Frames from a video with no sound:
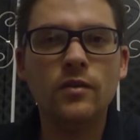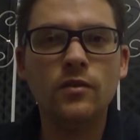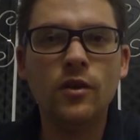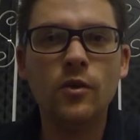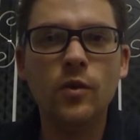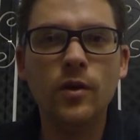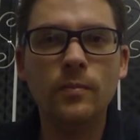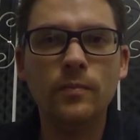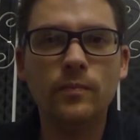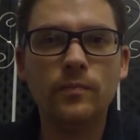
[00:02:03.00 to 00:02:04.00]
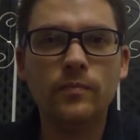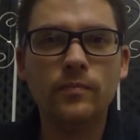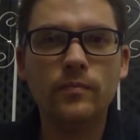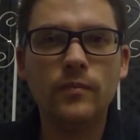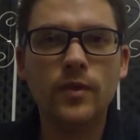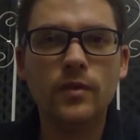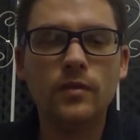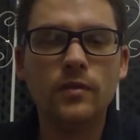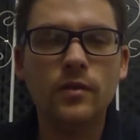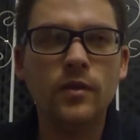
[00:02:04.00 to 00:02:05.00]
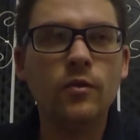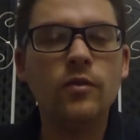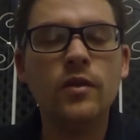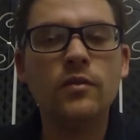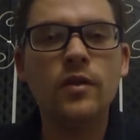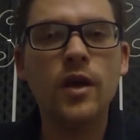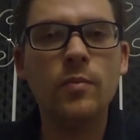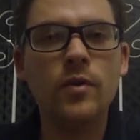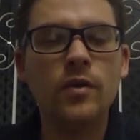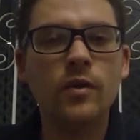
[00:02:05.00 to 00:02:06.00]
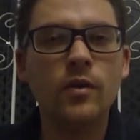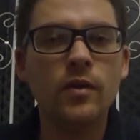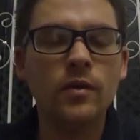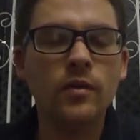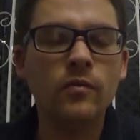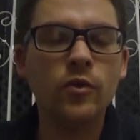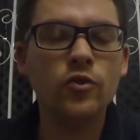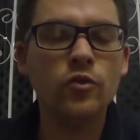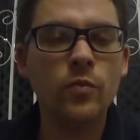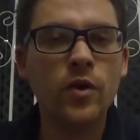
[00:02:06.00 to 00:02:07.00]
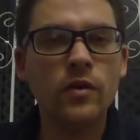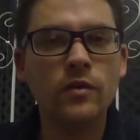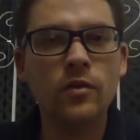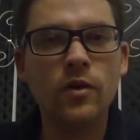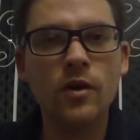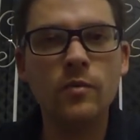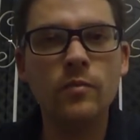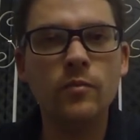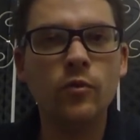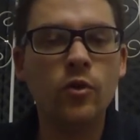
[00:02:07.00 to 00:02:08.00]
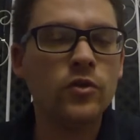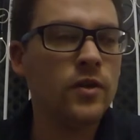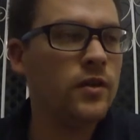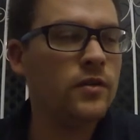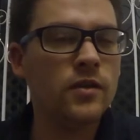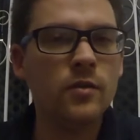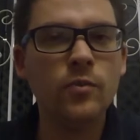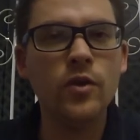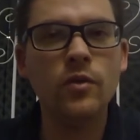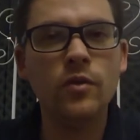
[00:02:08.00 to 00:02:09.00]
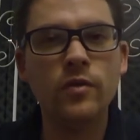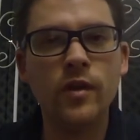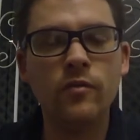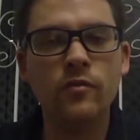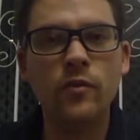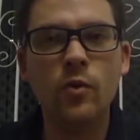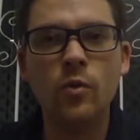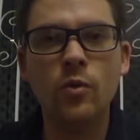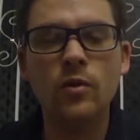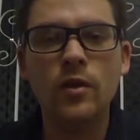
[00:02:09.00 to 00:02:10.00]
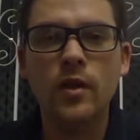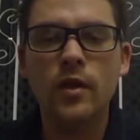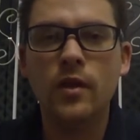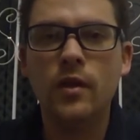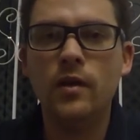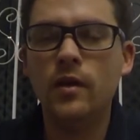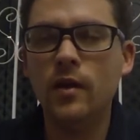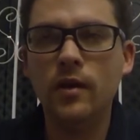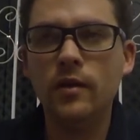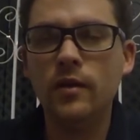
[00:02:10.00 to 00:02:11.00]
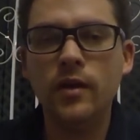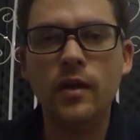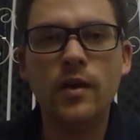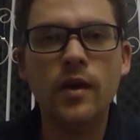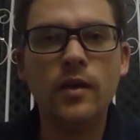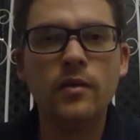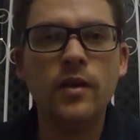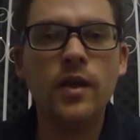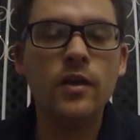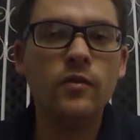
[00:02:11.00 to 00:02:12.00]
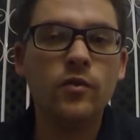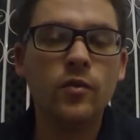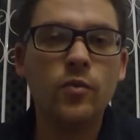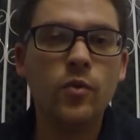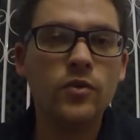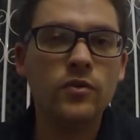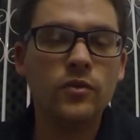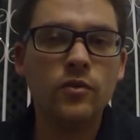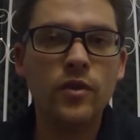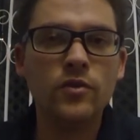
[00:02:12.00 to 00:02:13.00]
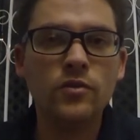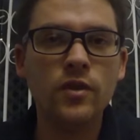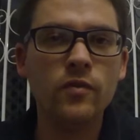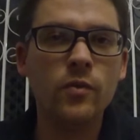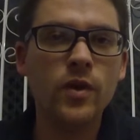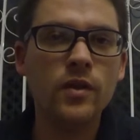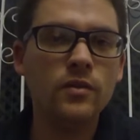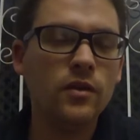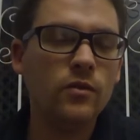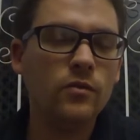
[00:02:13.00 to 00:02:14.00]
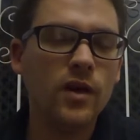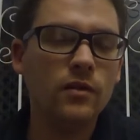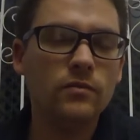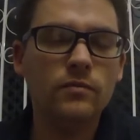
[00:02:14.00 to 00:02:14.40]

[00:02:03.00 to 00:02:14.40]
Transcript: So, um, you know, things can happen in a, in a, very short period of time. Rocks can get slippery, you can take a fall, uh, you can get cut. Here you've got poisonous creatures everywhere, so, well,